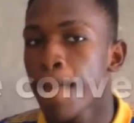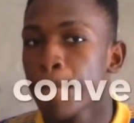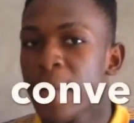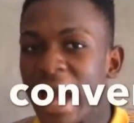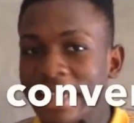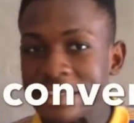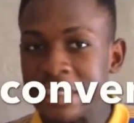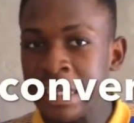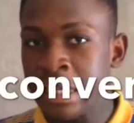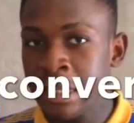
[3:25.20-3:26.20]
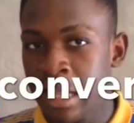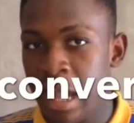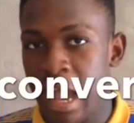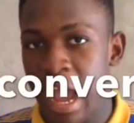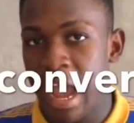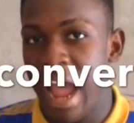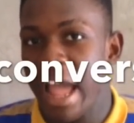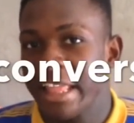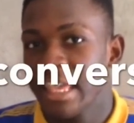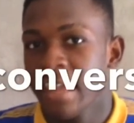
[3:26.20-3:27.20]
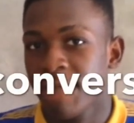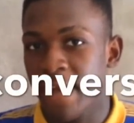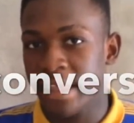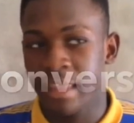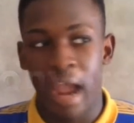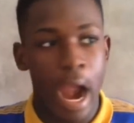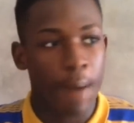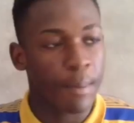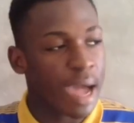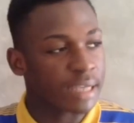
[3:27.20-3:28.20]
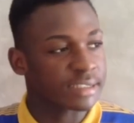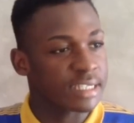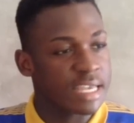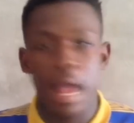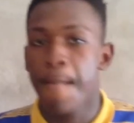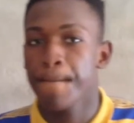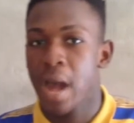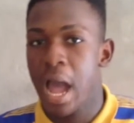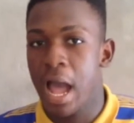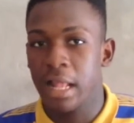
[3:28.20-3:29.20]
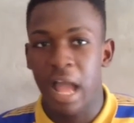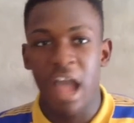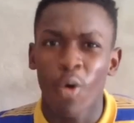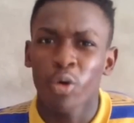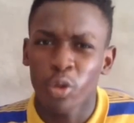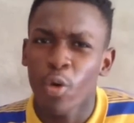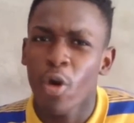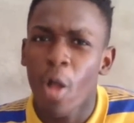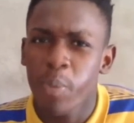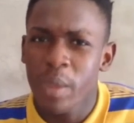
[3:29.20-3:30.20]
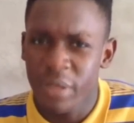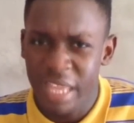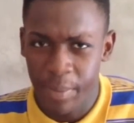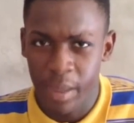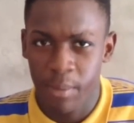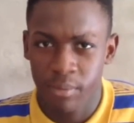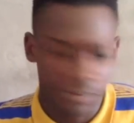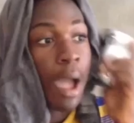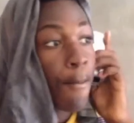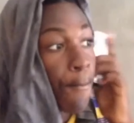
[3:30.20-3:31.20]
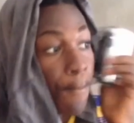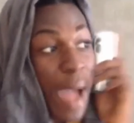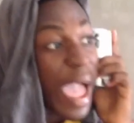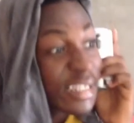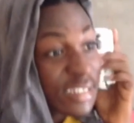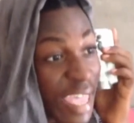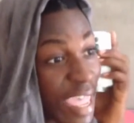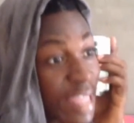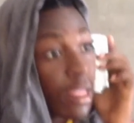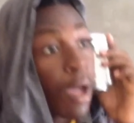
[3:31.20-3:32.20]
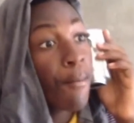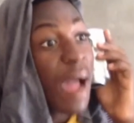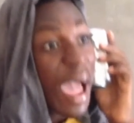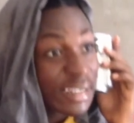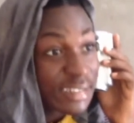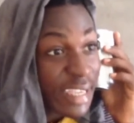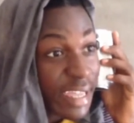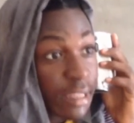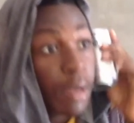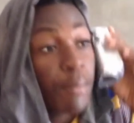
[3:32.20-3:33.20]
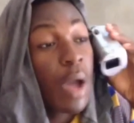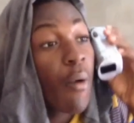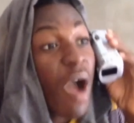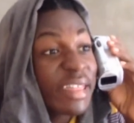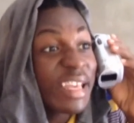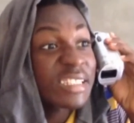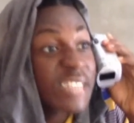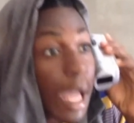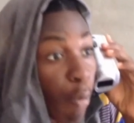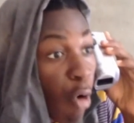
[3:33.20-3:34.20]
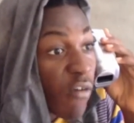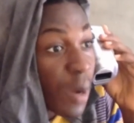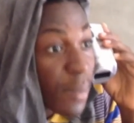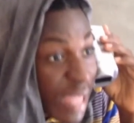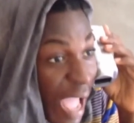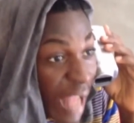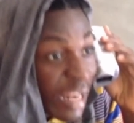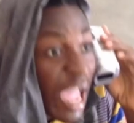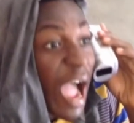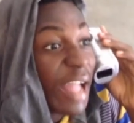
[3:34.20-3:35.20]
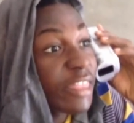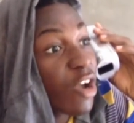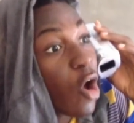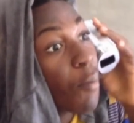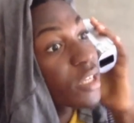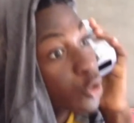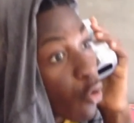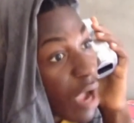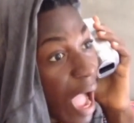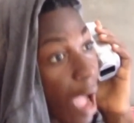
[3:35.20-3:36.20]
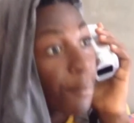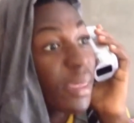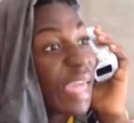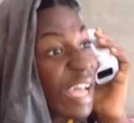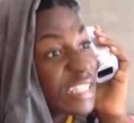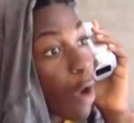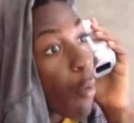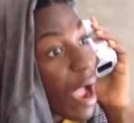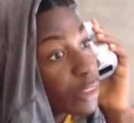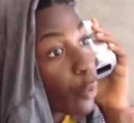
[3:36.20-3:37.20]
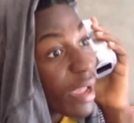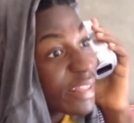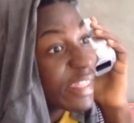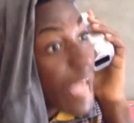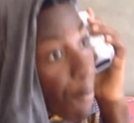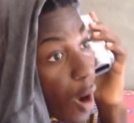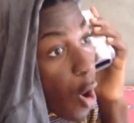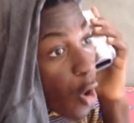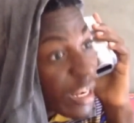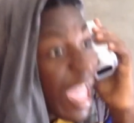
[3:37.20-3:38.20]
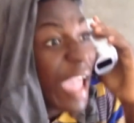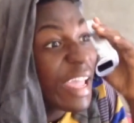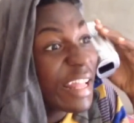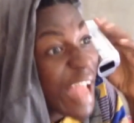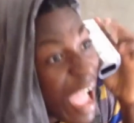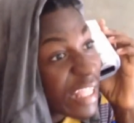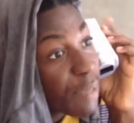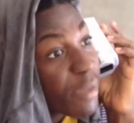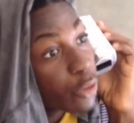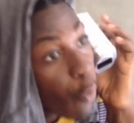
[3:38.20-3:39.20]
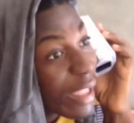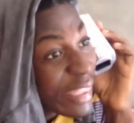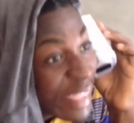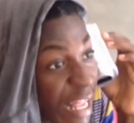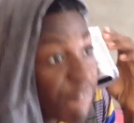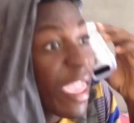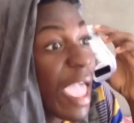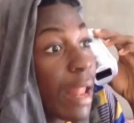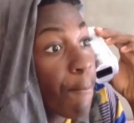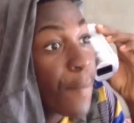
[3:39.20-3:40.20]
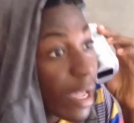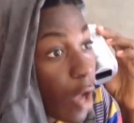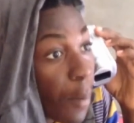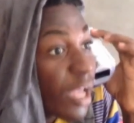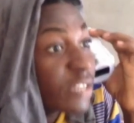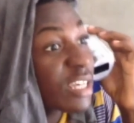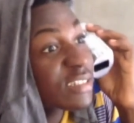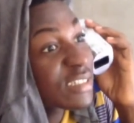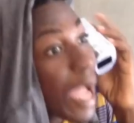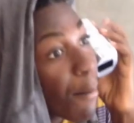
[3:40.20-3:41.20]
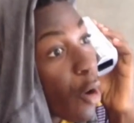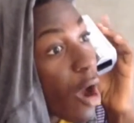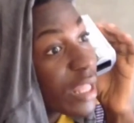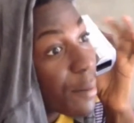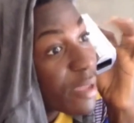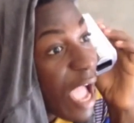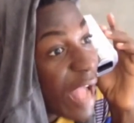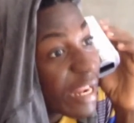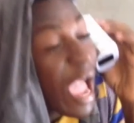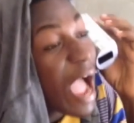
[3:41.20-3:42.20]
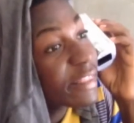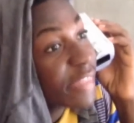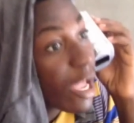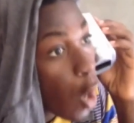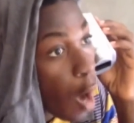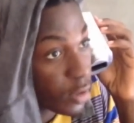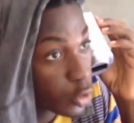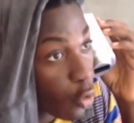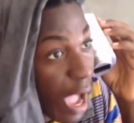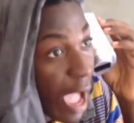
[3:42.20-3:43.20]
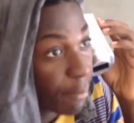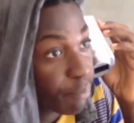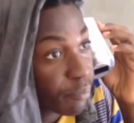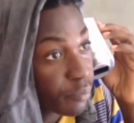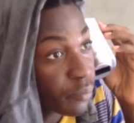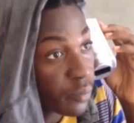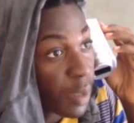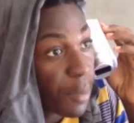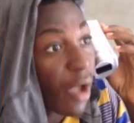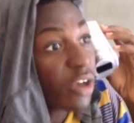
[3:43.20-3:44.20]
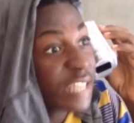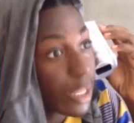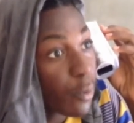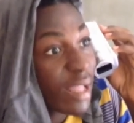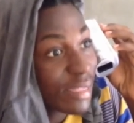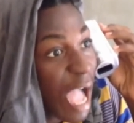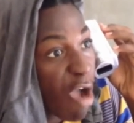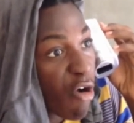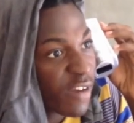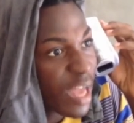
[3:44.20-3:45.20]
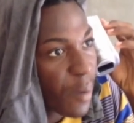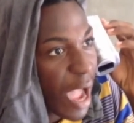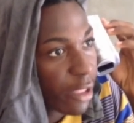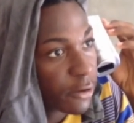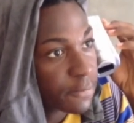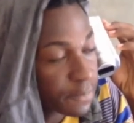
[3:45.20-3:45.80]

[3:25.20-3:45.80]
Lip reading: Maxine and Yvette are Maxine and Paula. Who do you know your people name them? Maxine, me want to stop over my yard and take up my sugar because I want 20 a pound and you not give me 20 to help make up. So stop going to my yard and take up my sugar. I go set one down over the fire.